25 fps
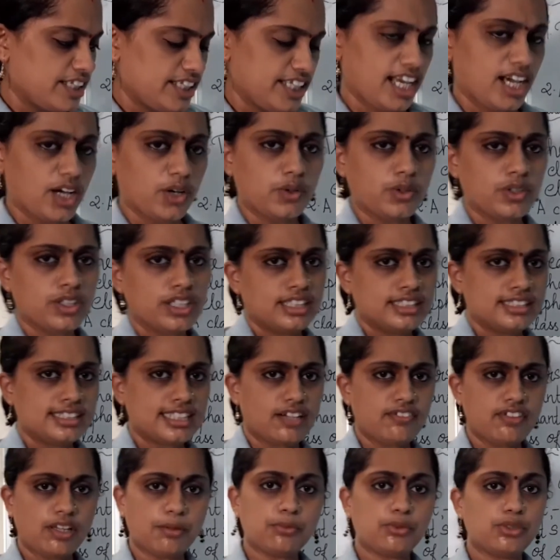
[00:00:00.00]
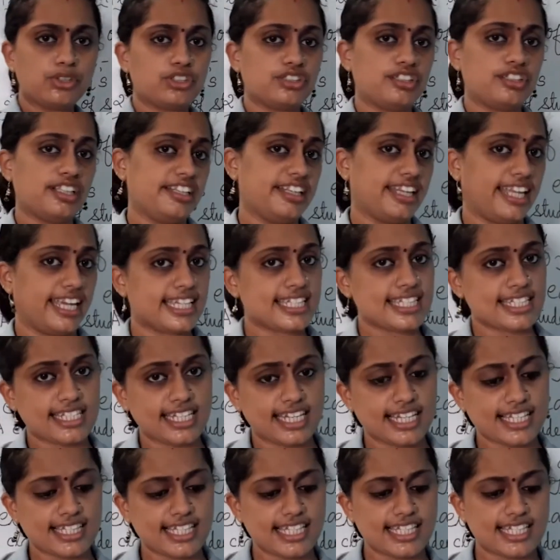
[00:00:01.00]
Now, shall we move to the next
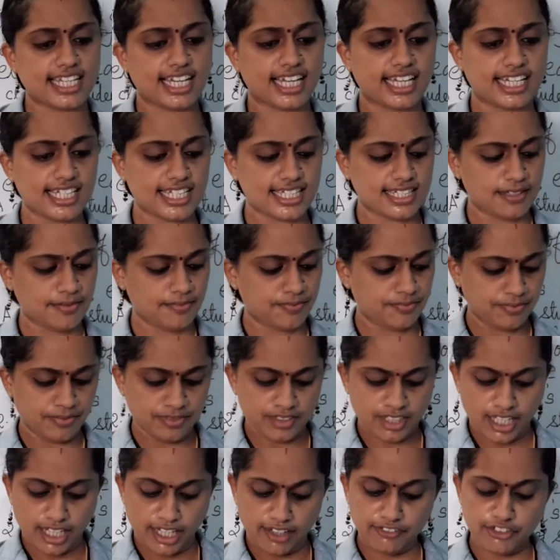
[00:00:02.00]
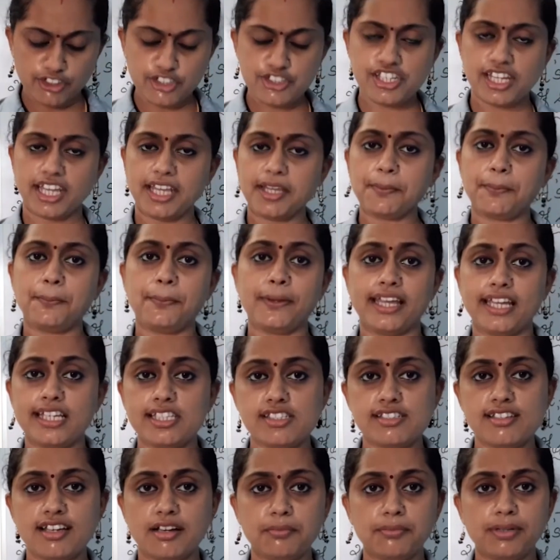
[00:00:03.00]
exercise? If you take page
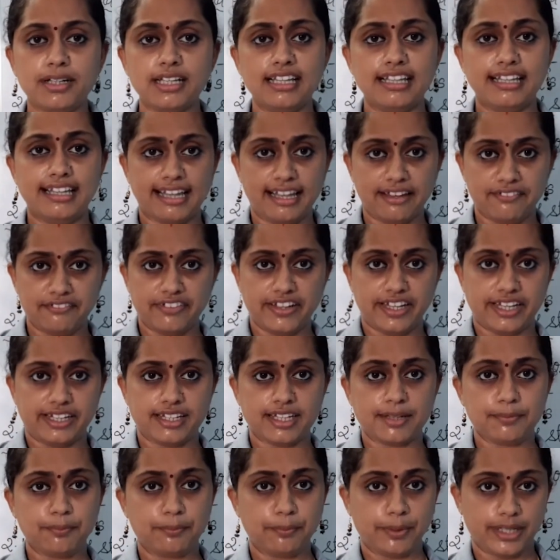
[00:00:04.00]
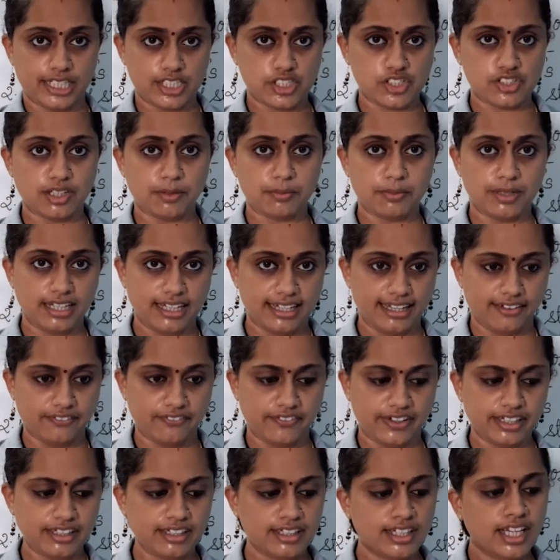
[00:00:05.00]
number 11, page number
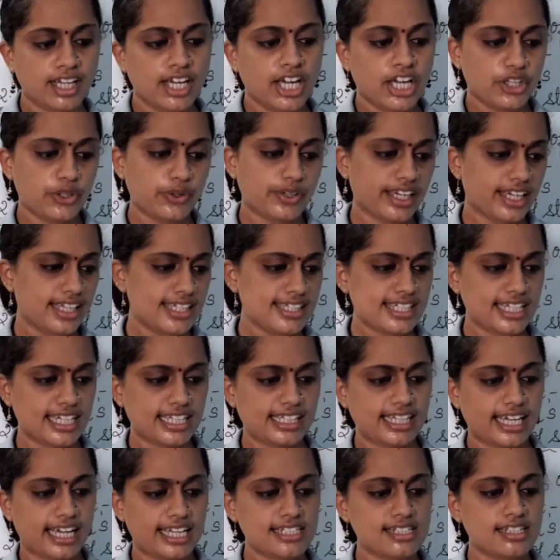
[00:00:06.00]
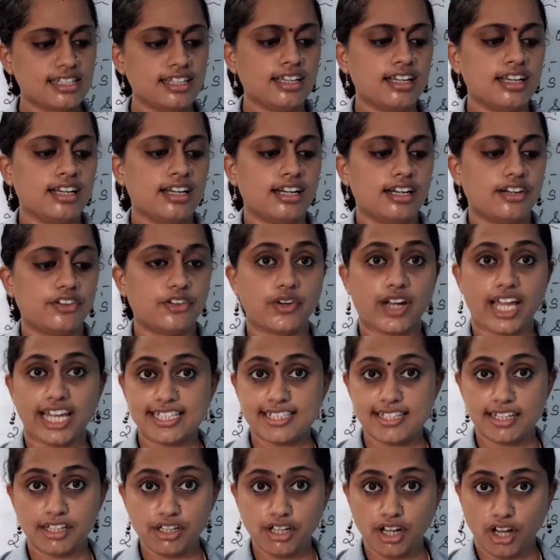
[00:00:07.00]
11, you can see that
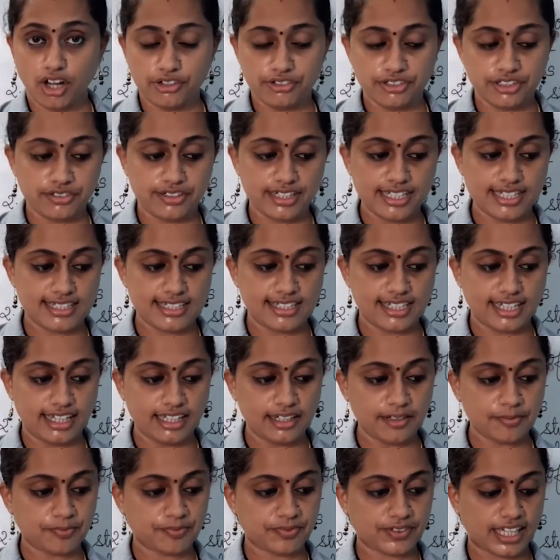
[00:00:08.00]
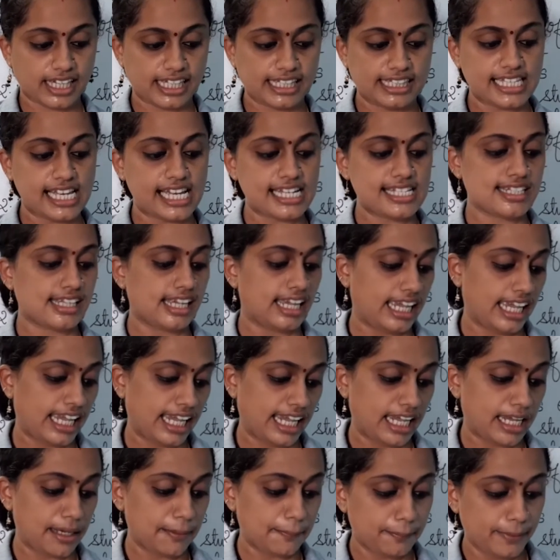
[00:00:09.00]
writing corner is there in that
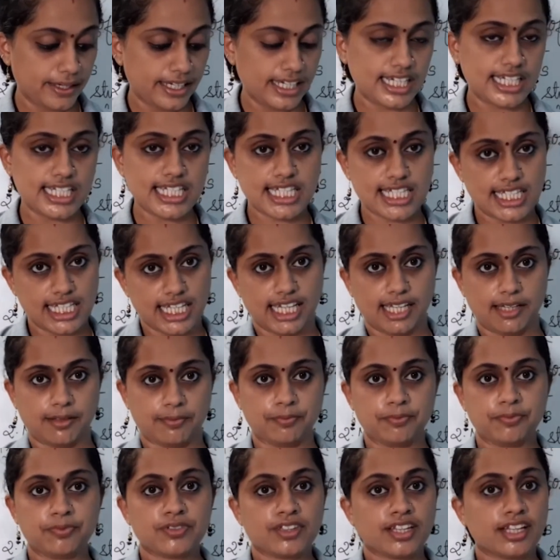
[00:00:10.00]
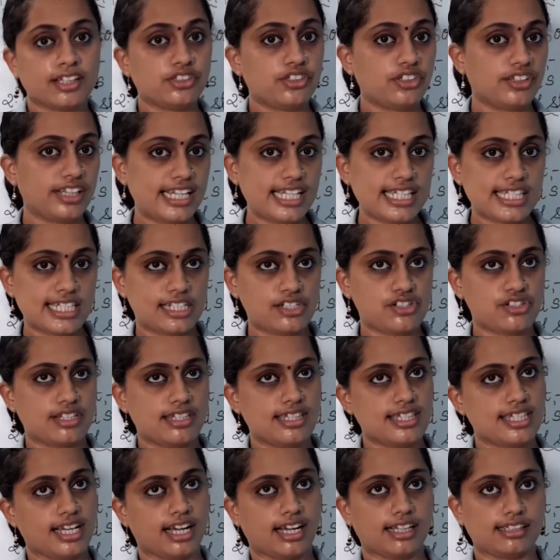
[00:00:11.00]
A, B, C. Three
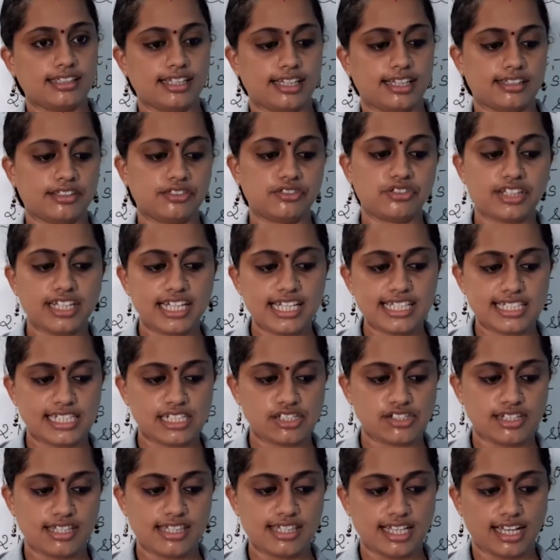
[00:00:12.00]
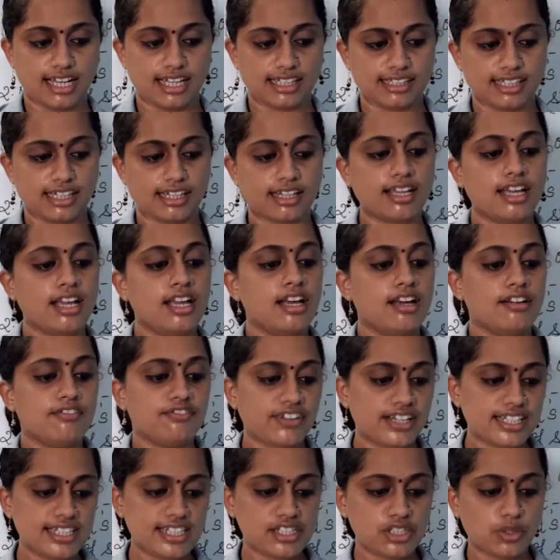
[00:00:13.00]
sessions are there. Three sessions are there.
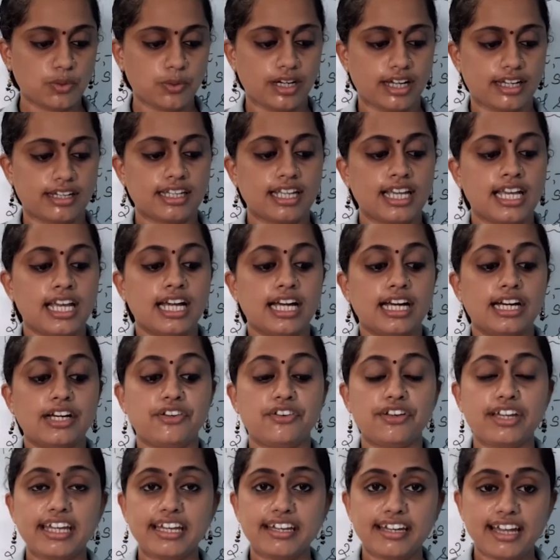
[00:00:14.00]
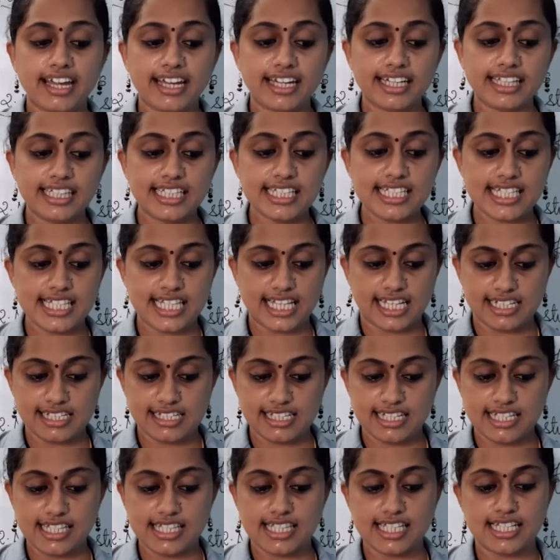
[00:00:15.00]
First one, rewrite the
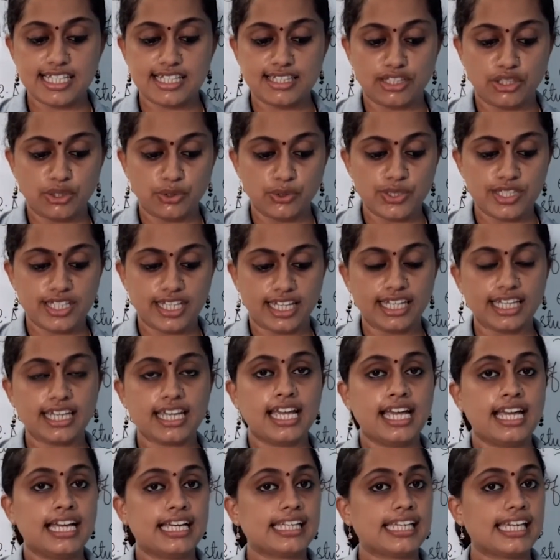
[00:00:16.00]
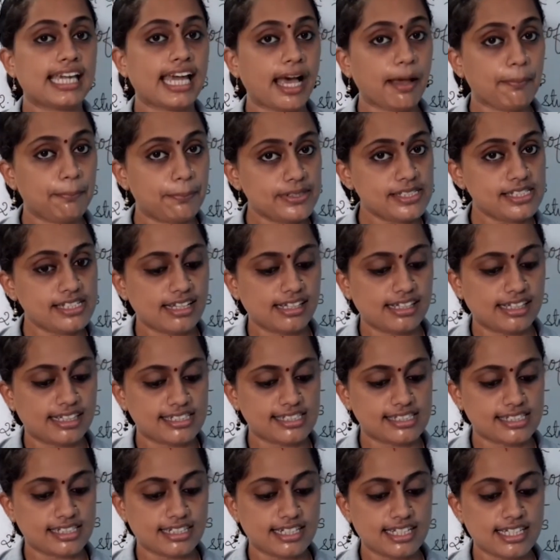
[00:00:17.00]
sentences using capital
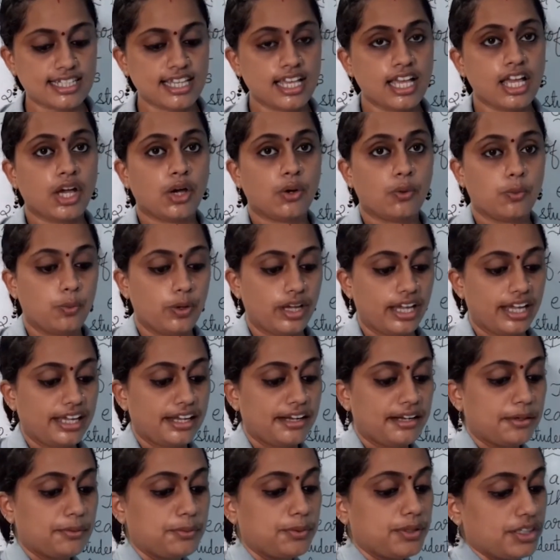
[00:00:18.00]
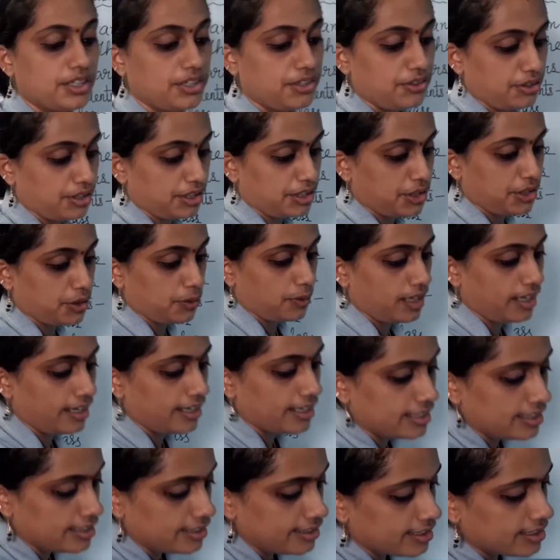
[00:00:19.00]
letters wherever
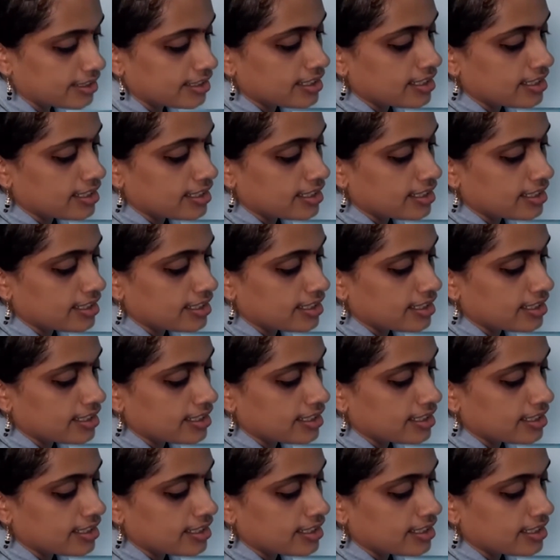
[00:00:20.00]
required.